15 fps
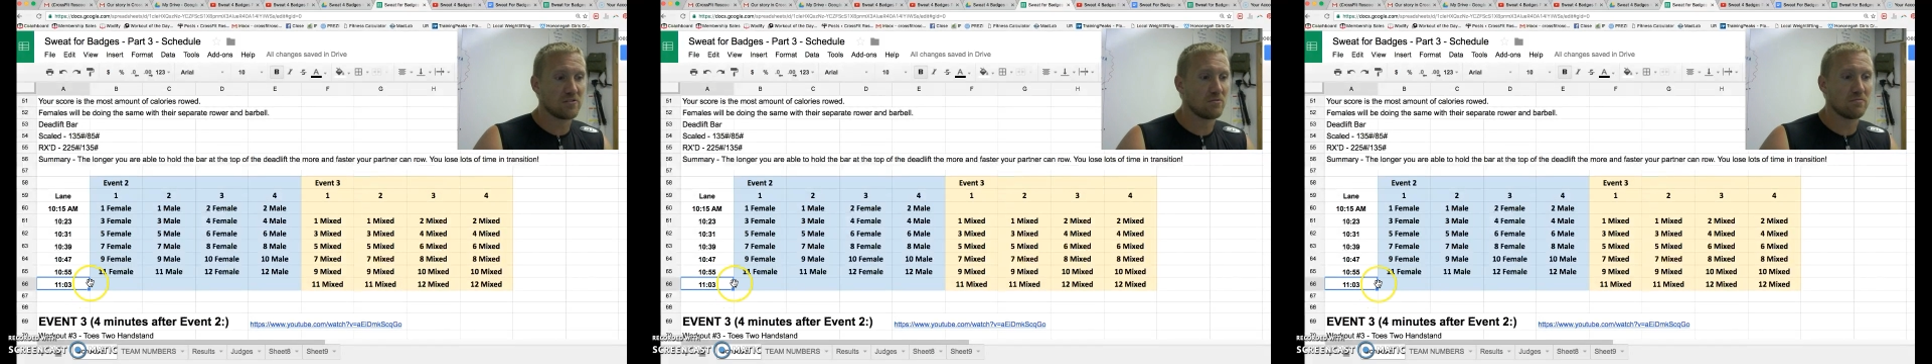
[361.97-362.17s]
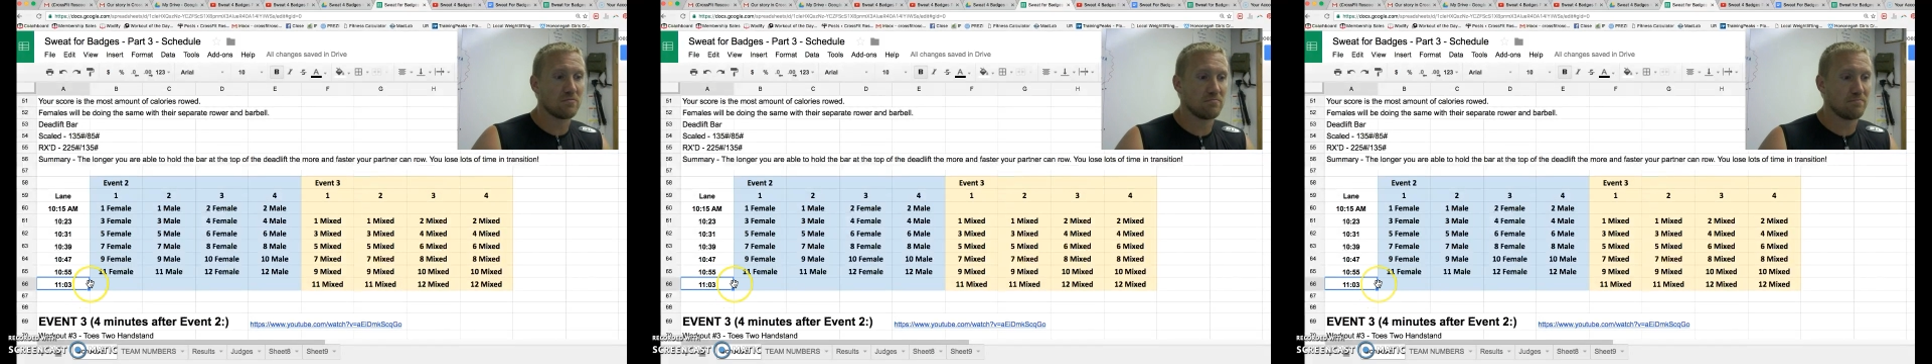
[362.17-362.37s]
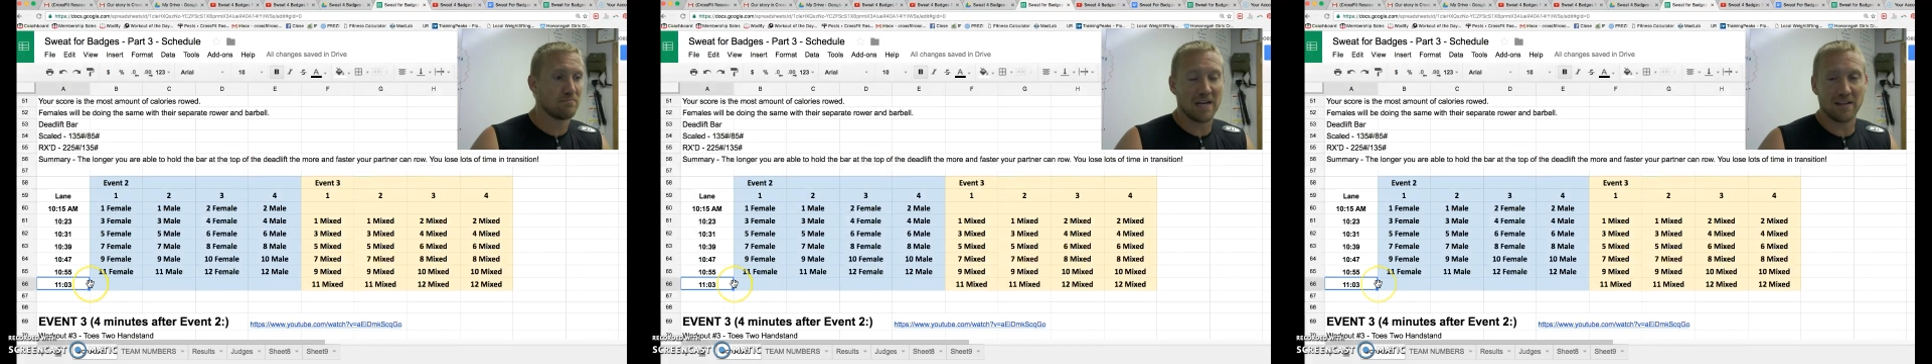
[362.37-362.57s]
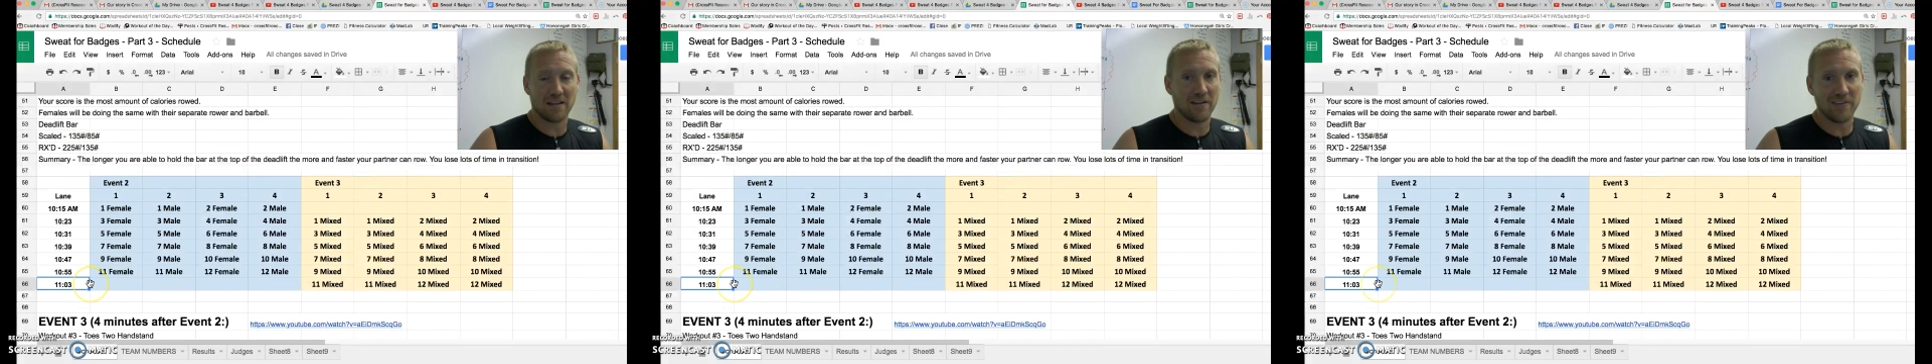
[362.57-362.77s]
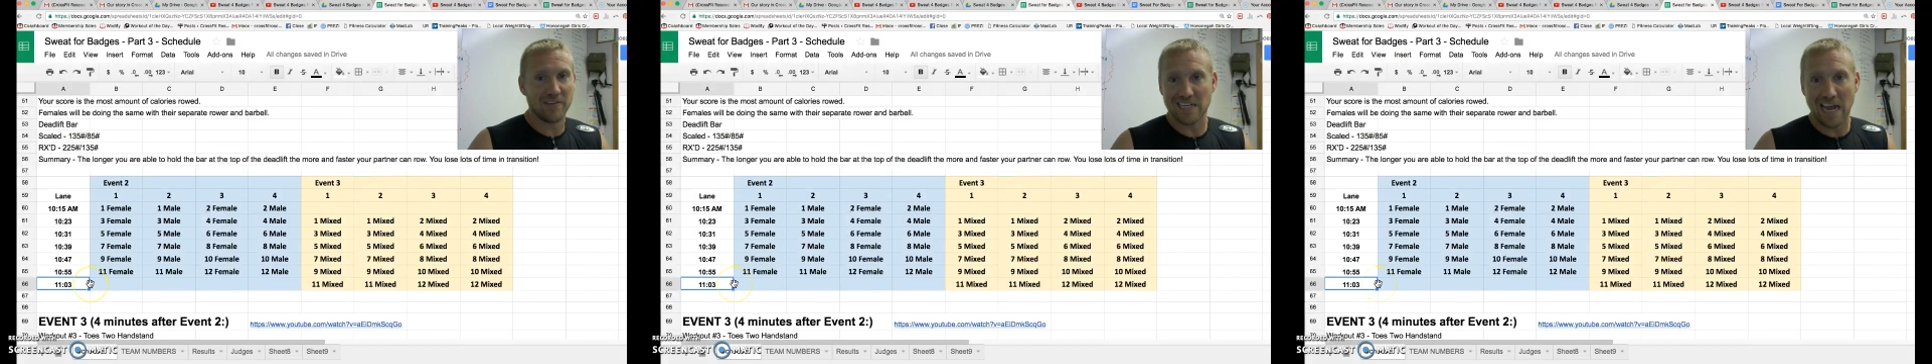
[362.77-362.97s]
so by
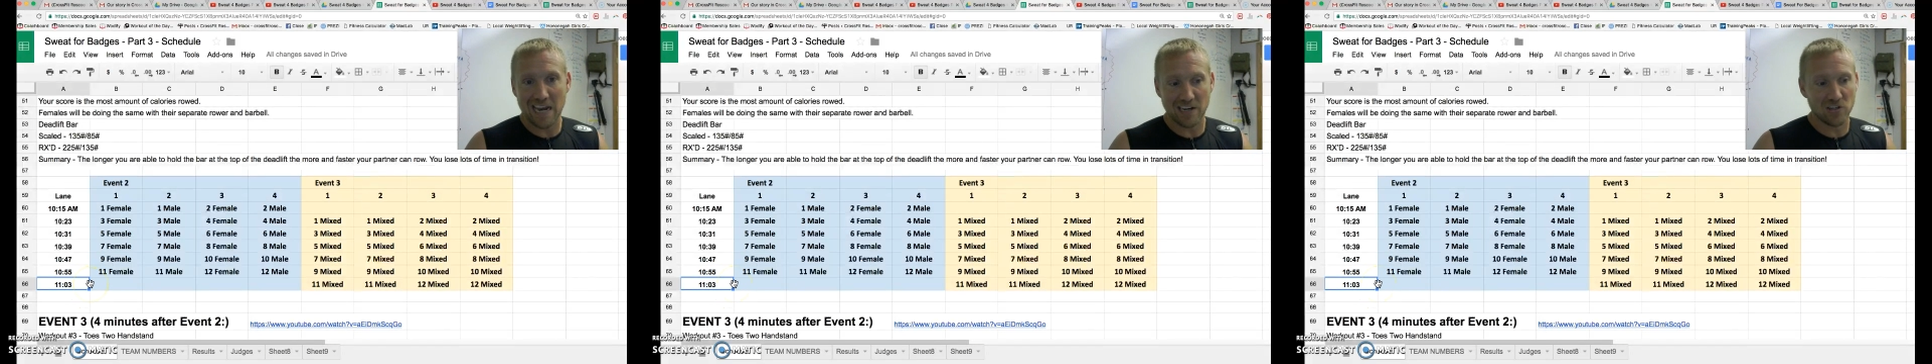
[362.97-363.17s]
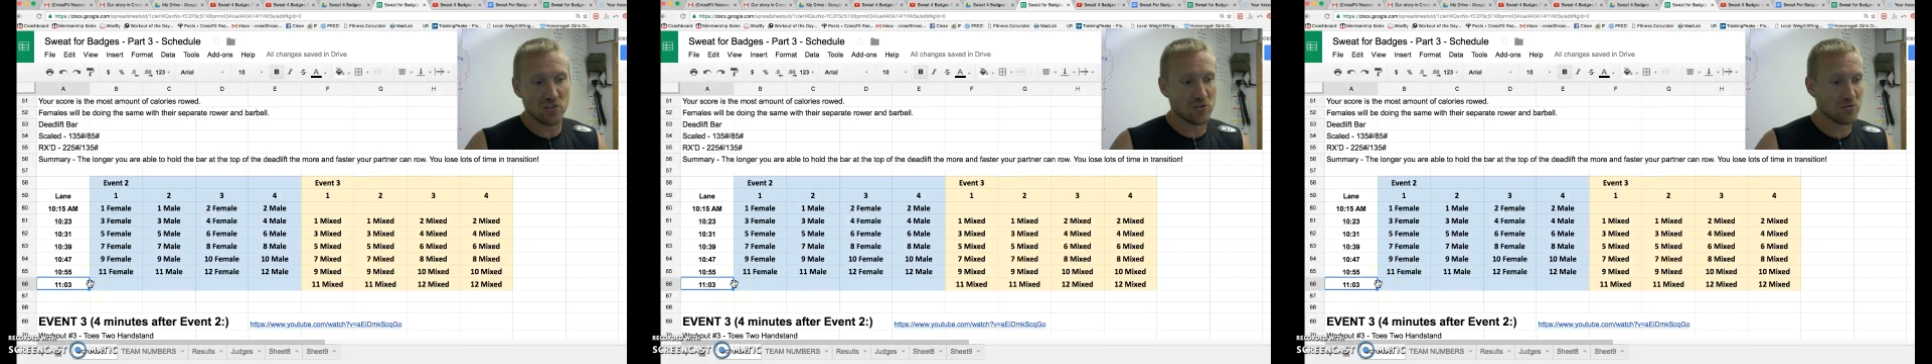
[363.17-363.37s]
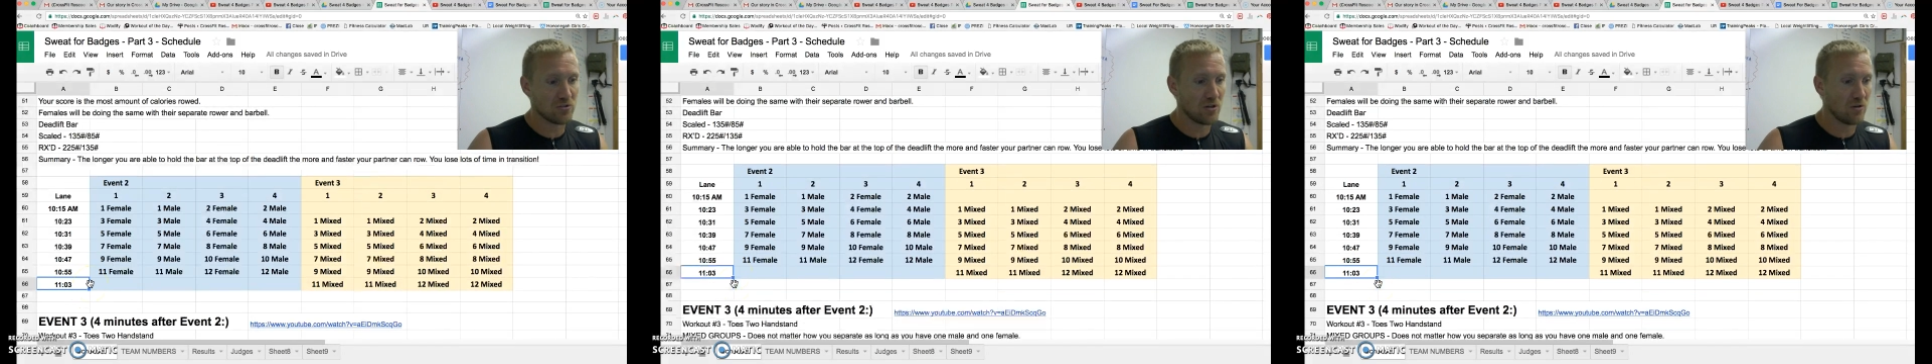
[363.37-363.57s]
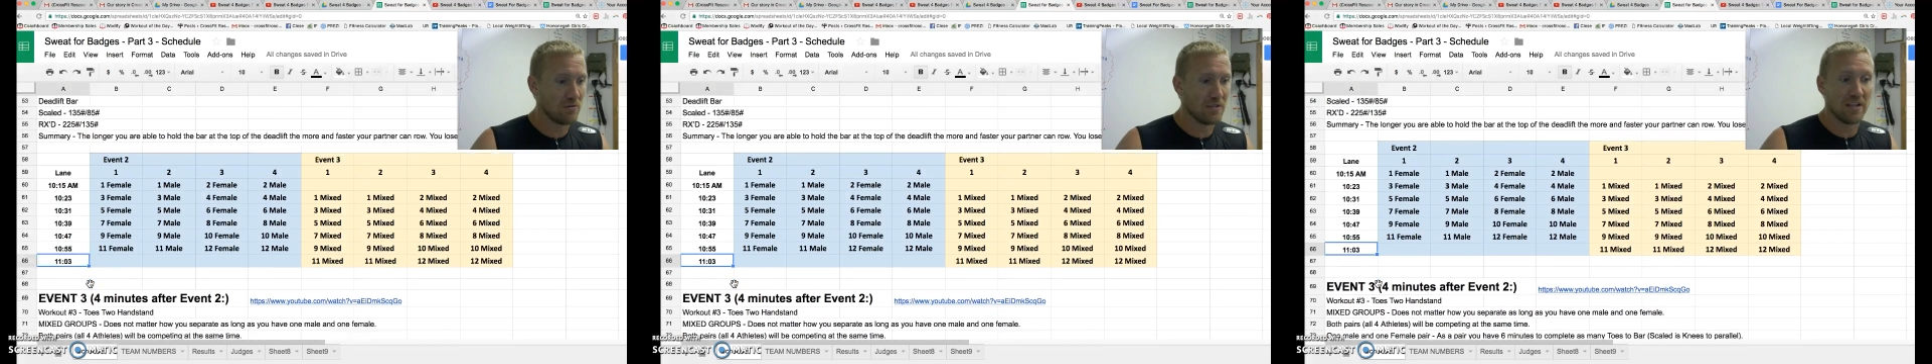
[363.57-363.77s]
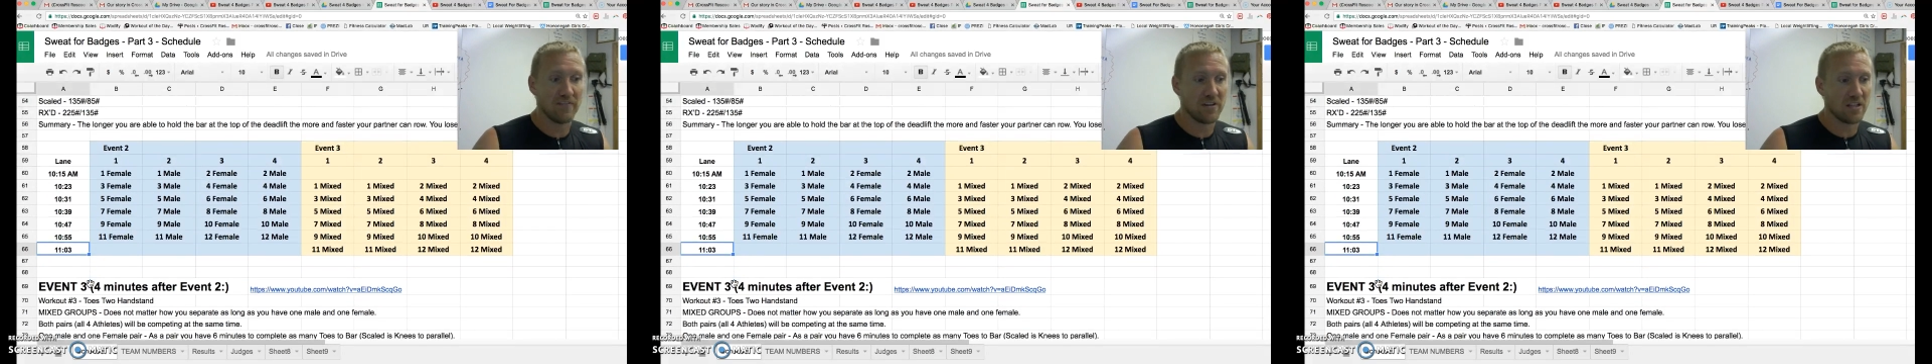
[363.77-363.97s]
11:10ish or so,
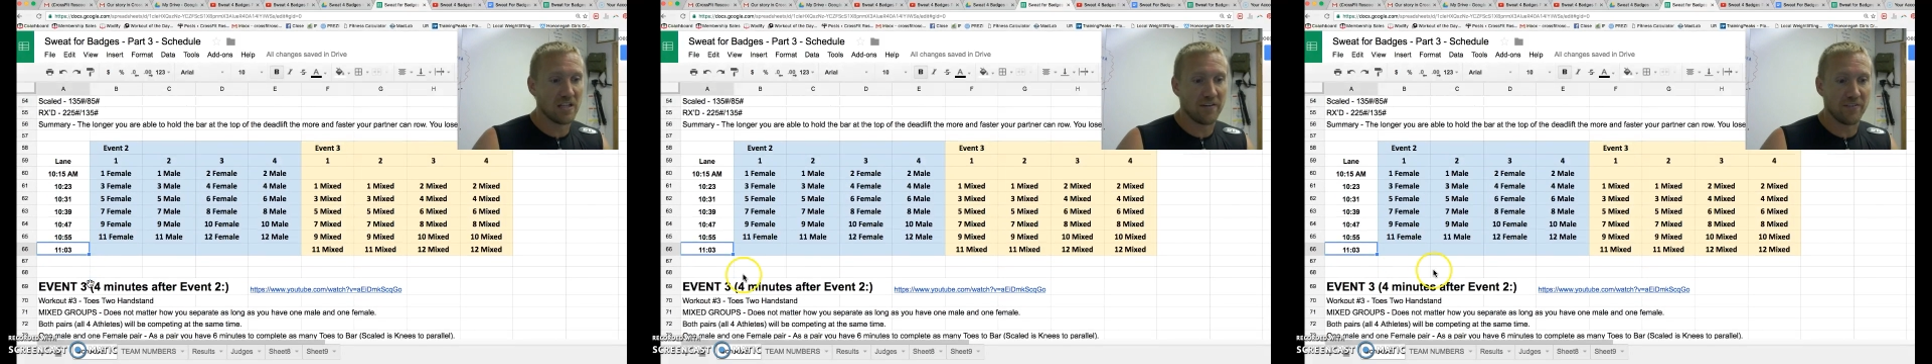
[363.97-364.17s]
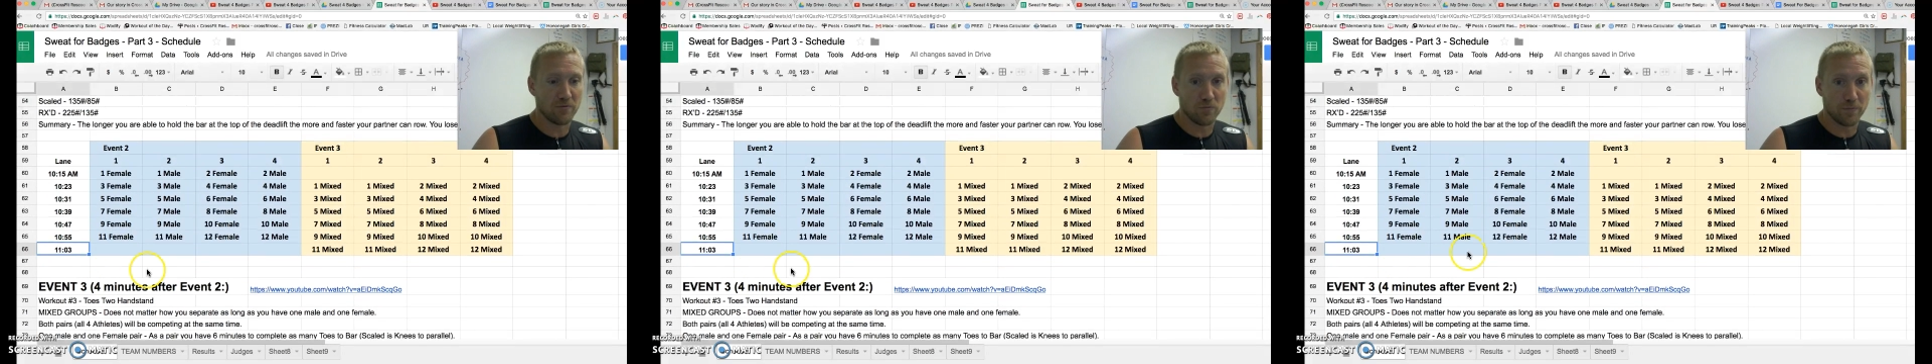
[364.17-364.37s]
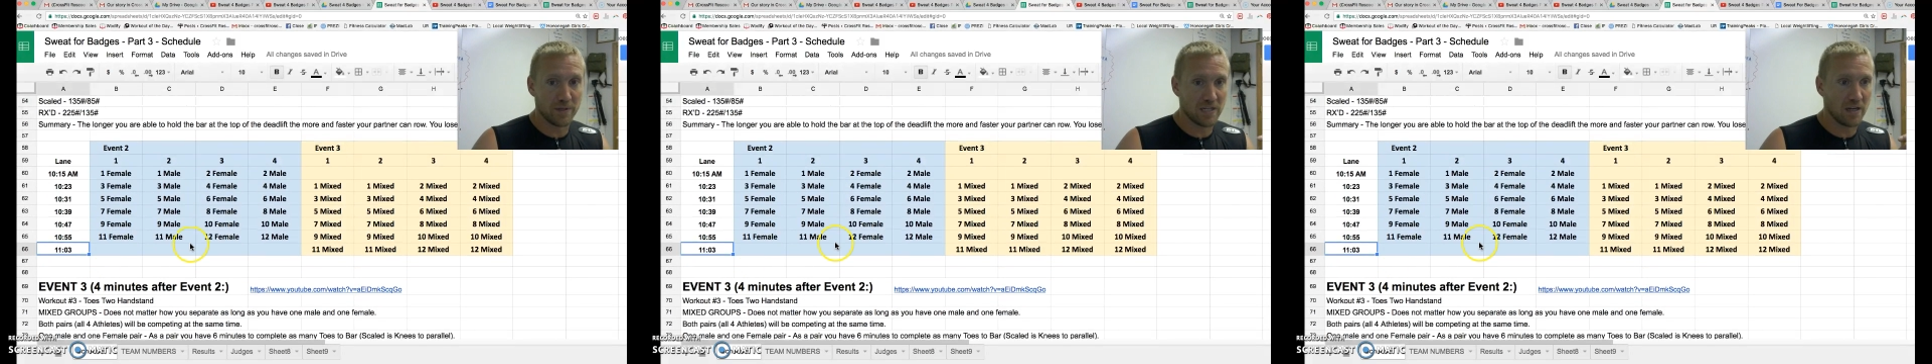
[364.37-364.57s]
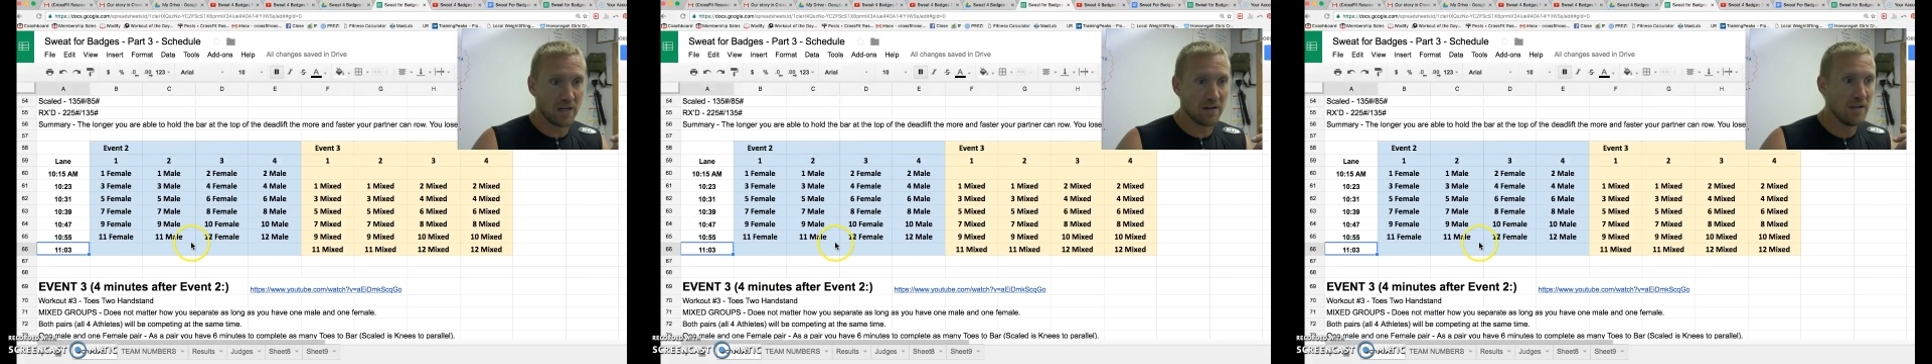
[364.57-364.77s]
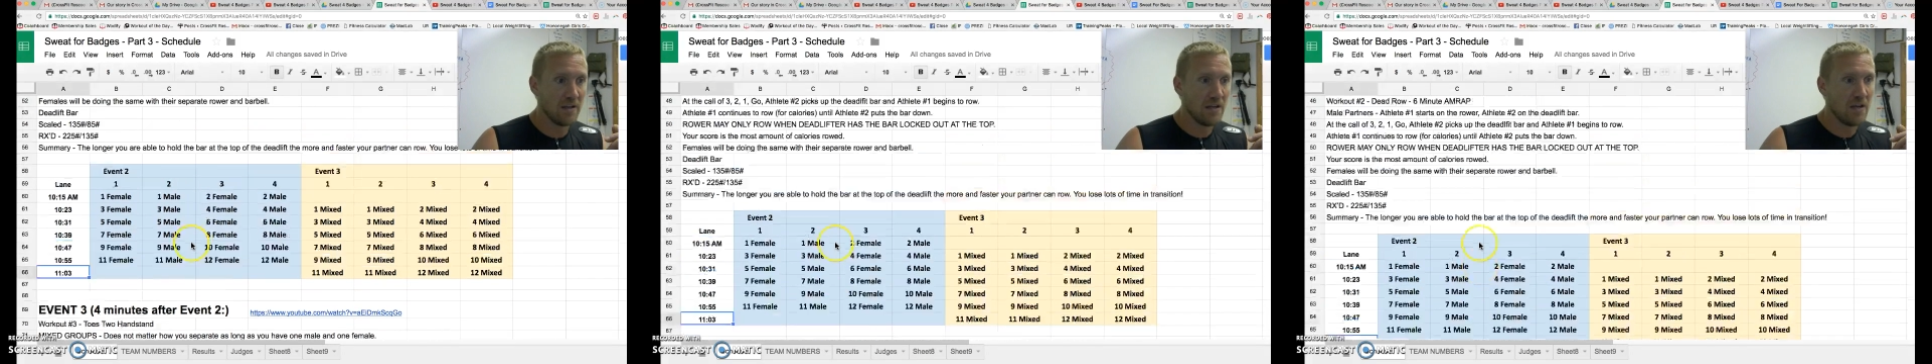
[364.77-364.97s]
11:11 we'll be done.